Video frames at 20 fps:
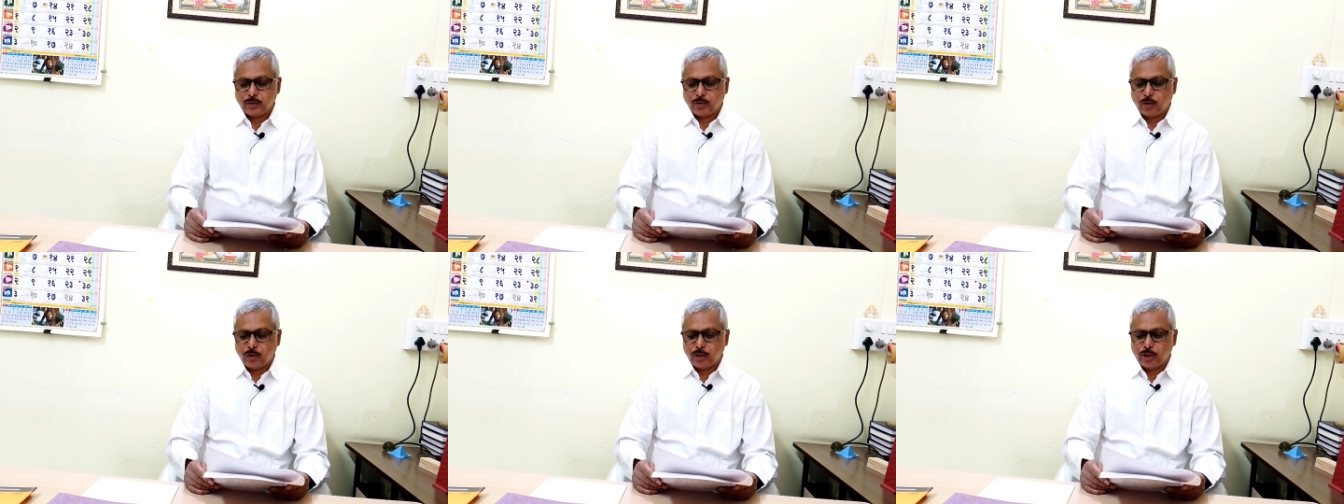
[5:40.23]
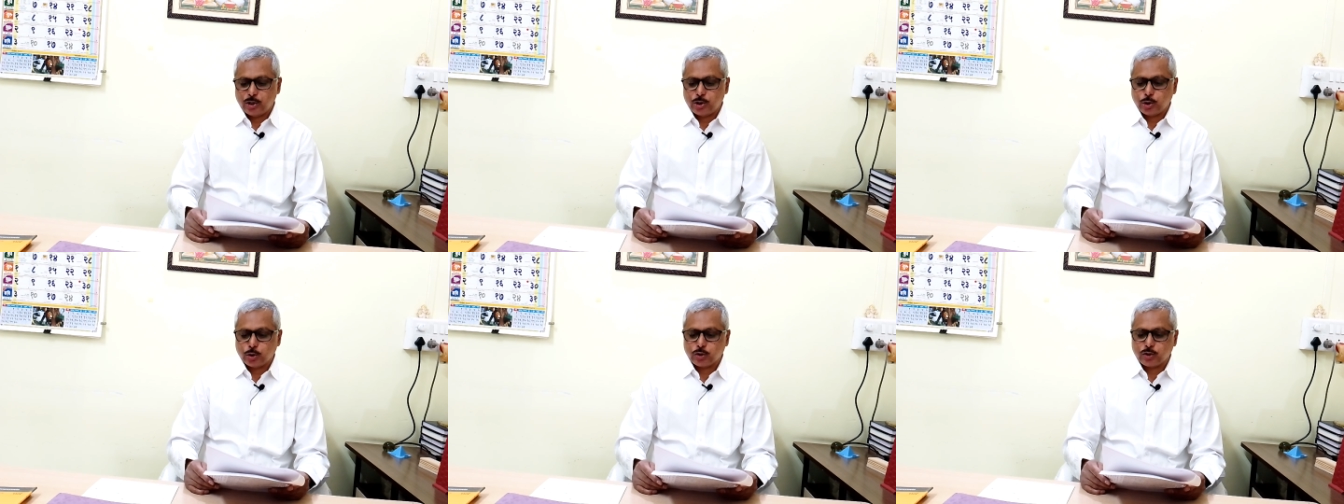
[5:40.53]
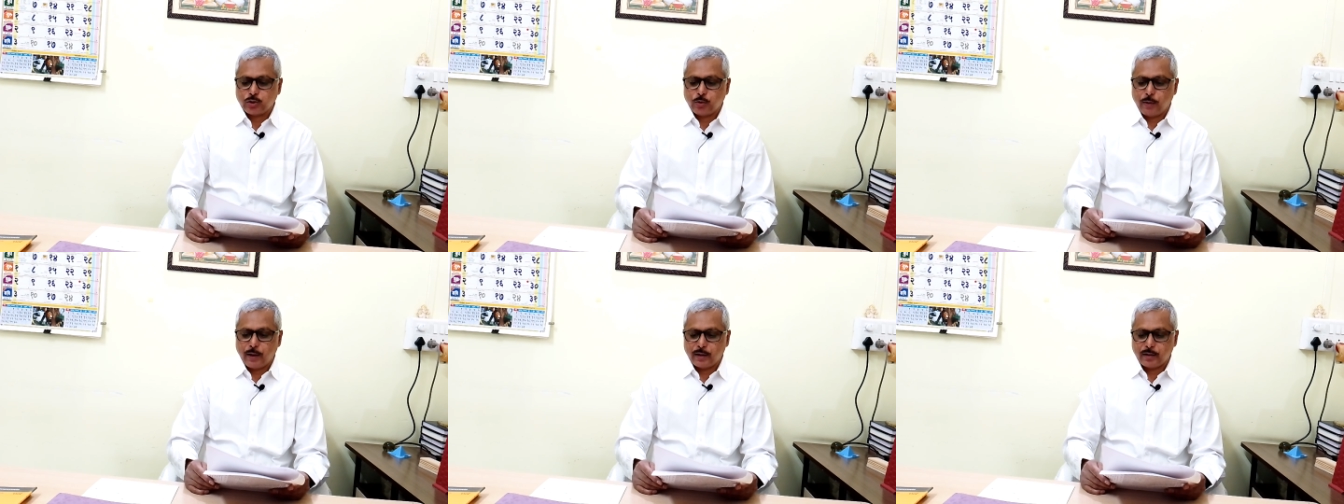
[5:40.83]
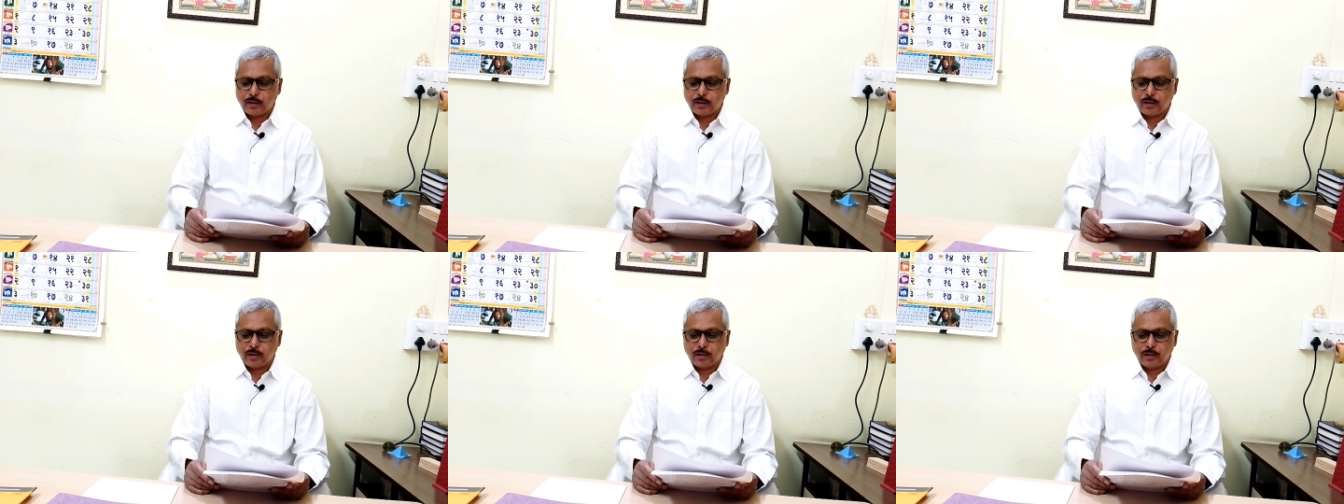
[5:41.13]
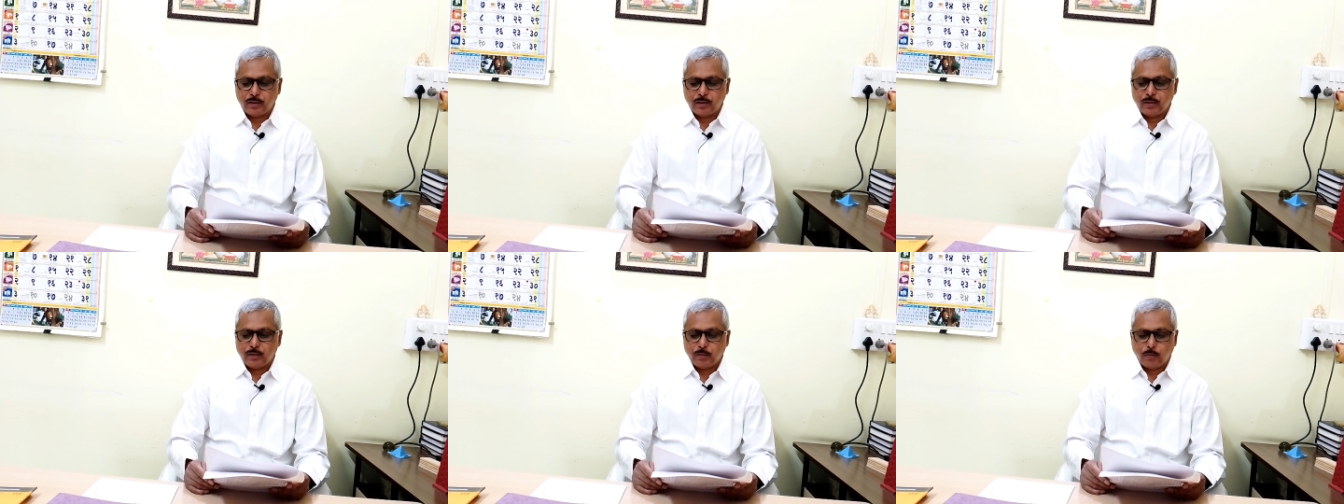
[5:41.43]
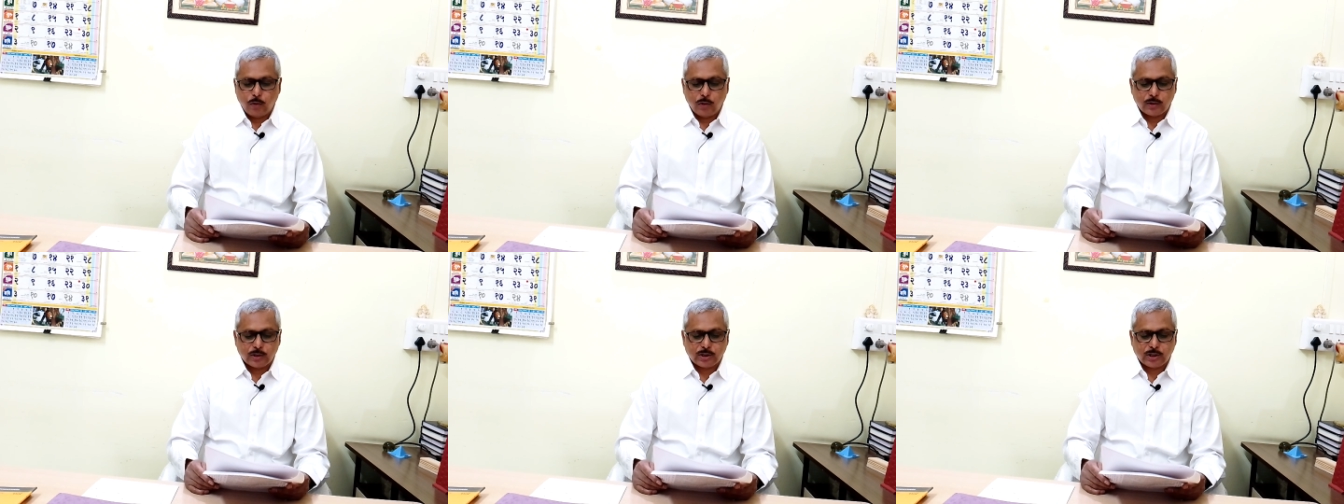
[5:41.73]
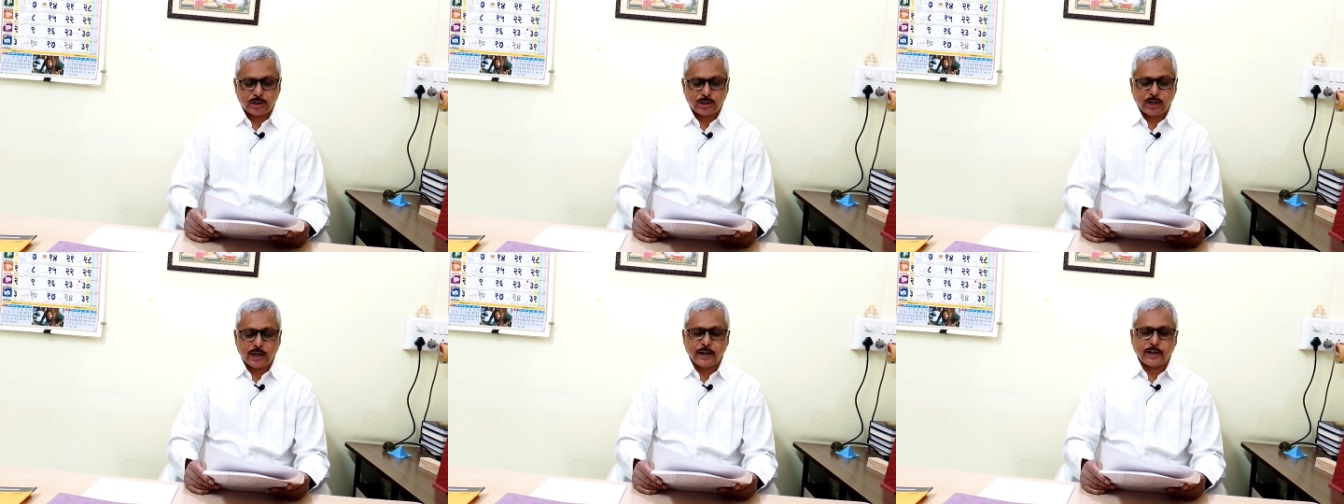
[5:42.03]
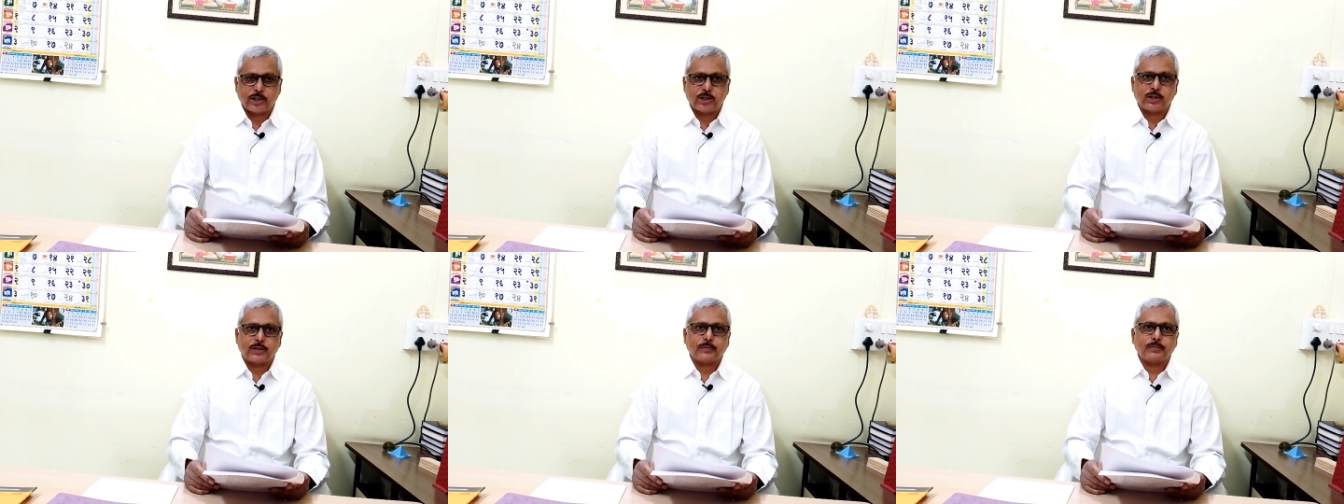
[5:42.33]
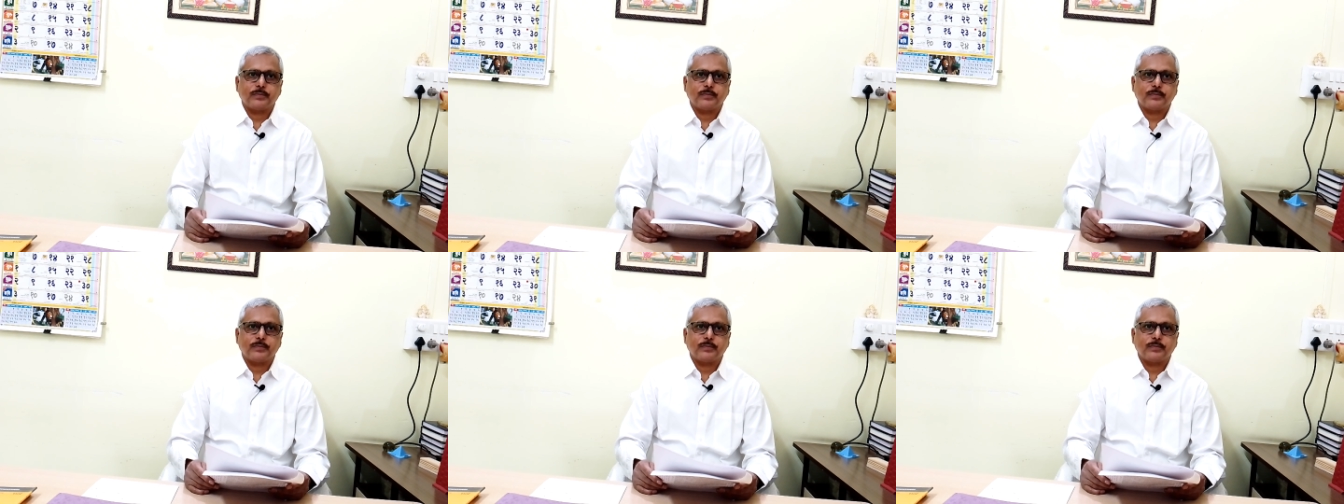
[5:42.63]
or issues the warrant for such arrest.